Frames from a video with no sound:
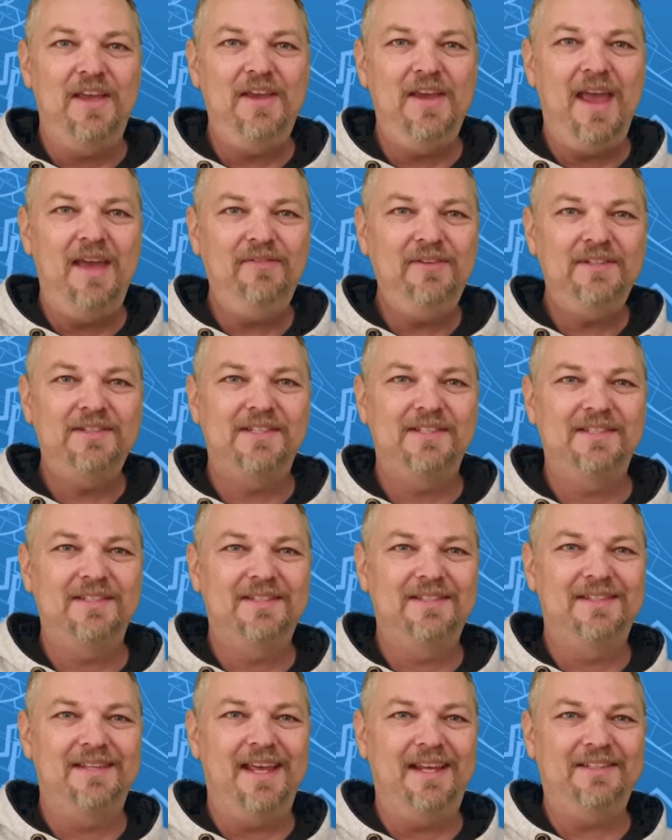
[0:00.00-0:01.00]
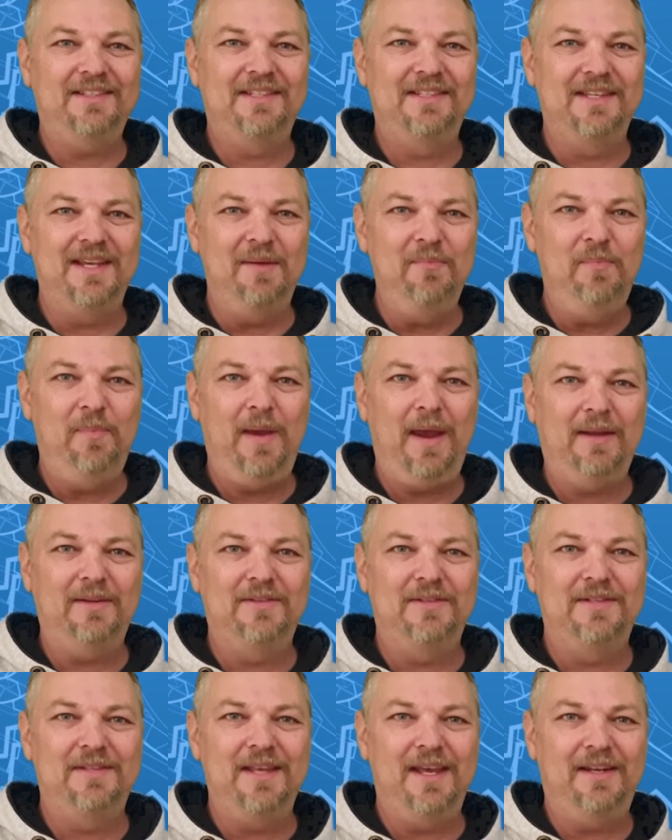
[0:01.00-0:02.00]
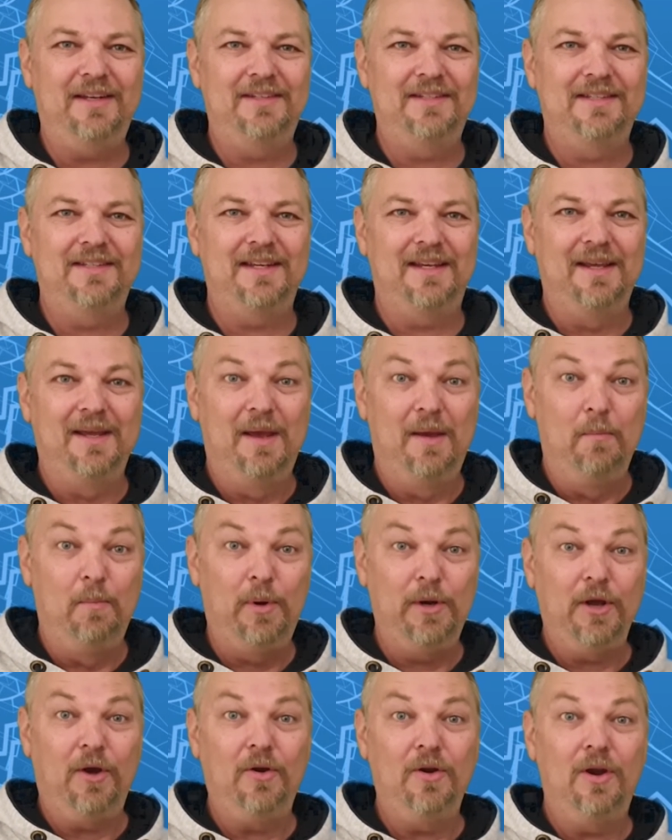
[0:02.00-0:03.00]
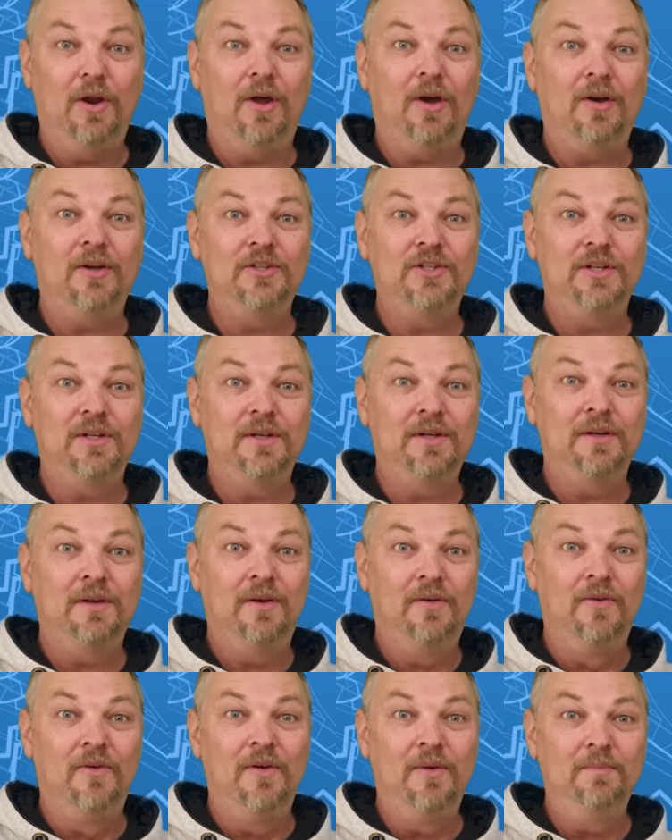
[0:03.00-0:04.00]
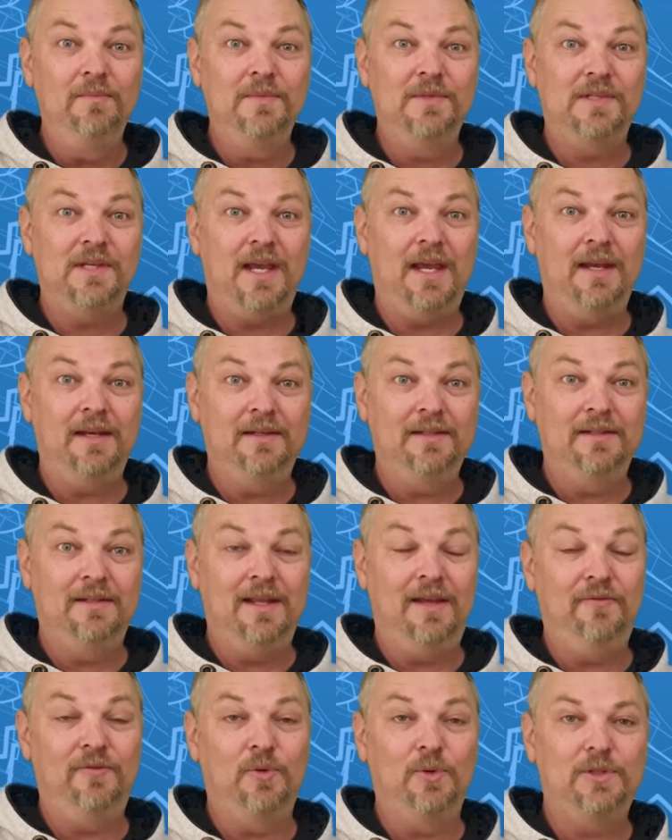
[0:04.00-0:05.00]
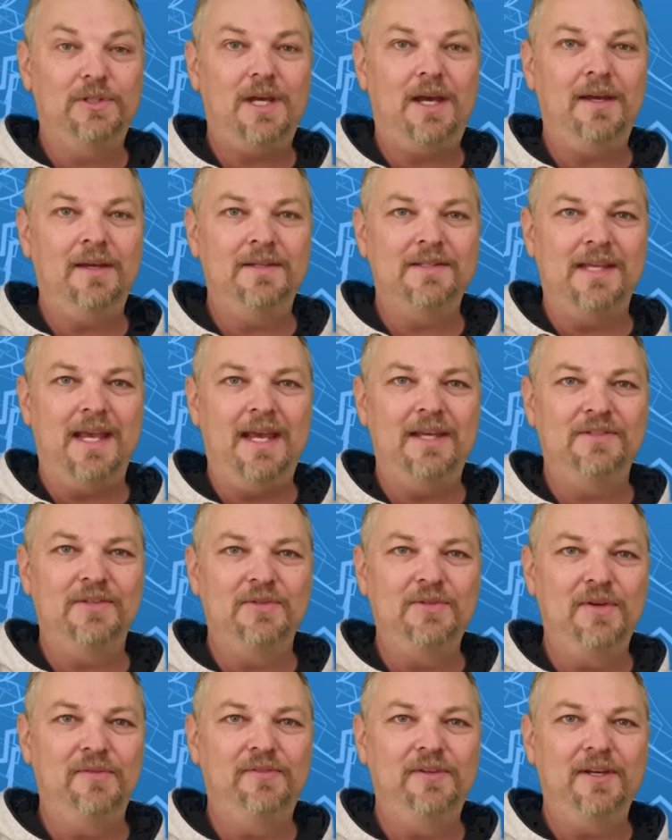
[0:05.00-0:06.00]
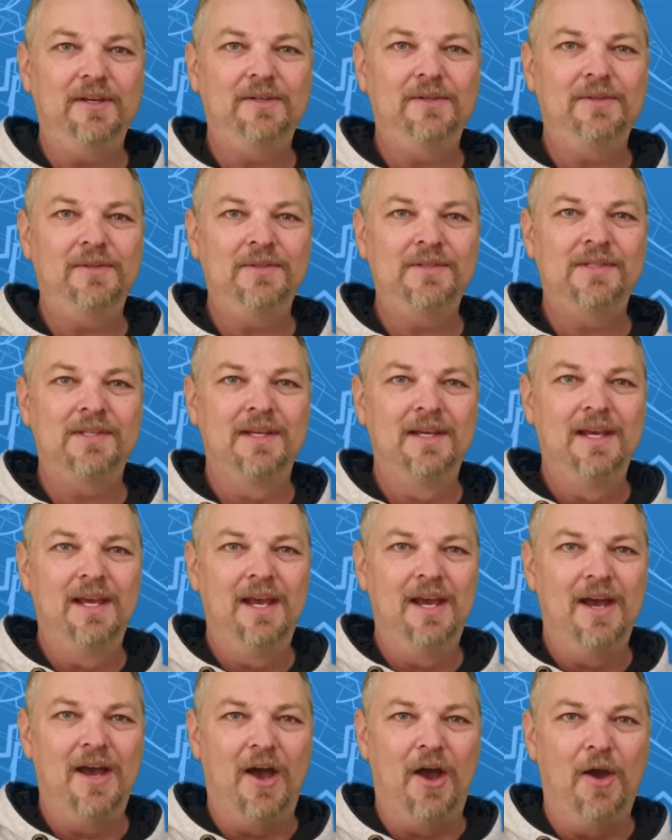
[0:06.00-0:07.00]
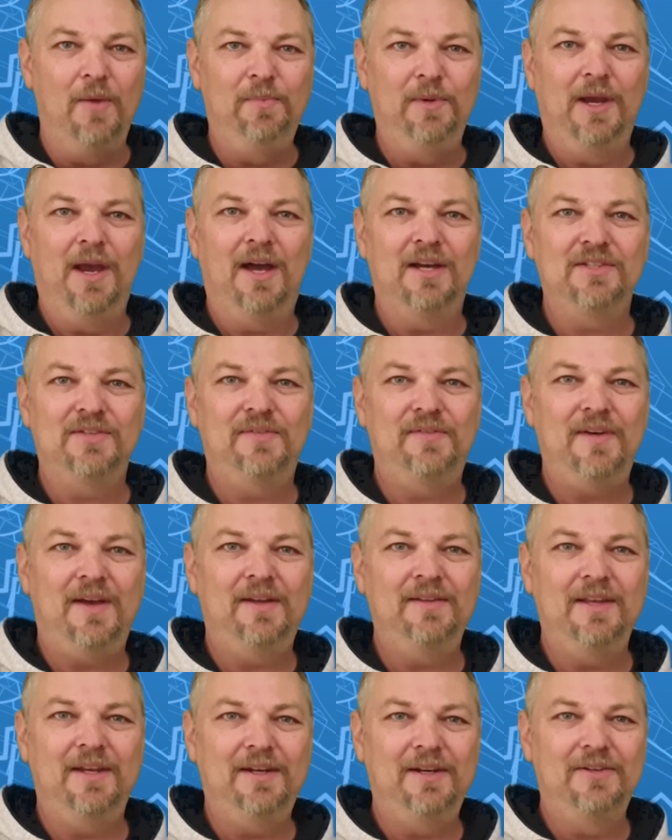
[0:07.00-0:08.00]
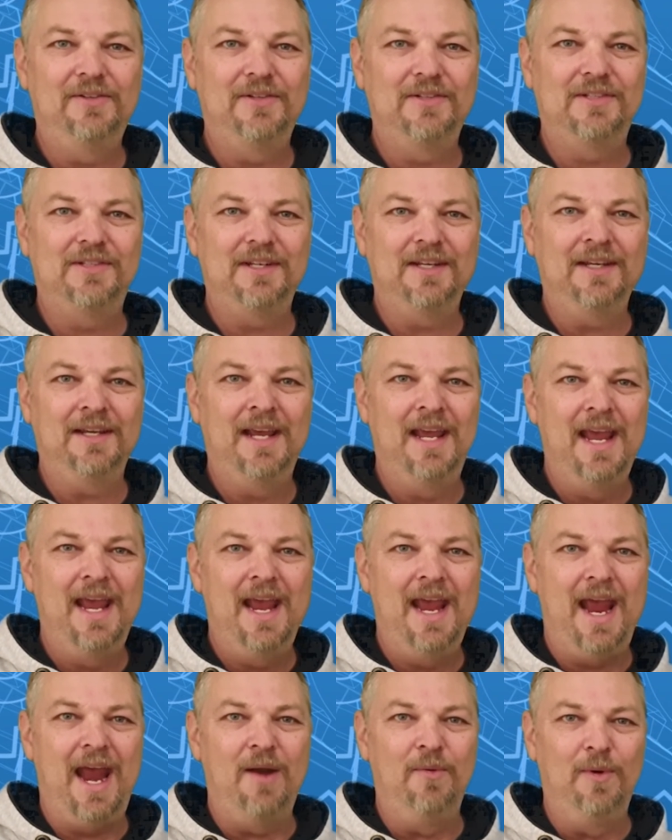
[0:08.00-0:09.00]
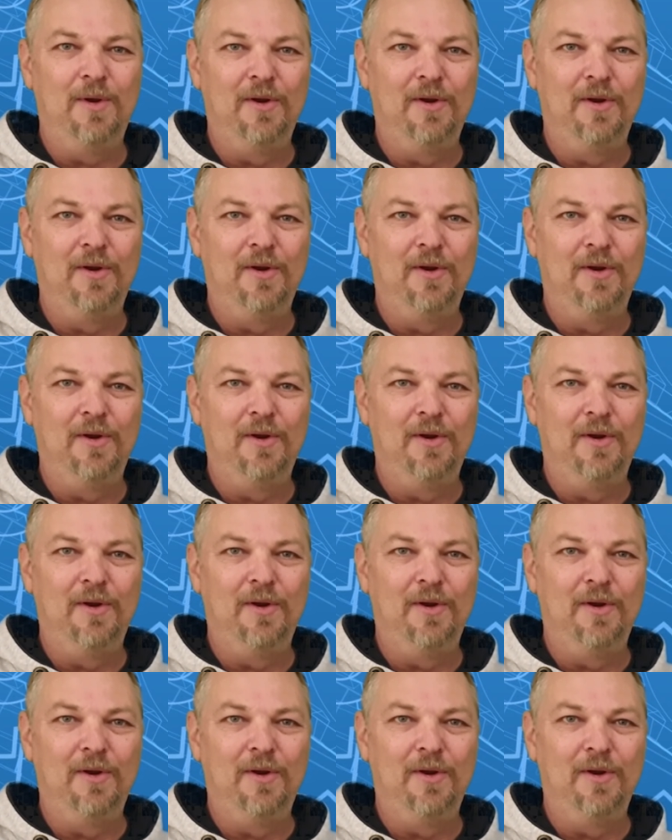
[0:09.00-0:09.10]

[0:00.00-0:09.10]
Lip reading: you have it. That's the impact that putting on larger rims and therefore tyres has on your vehicles. I hope you guys found that interesting, and we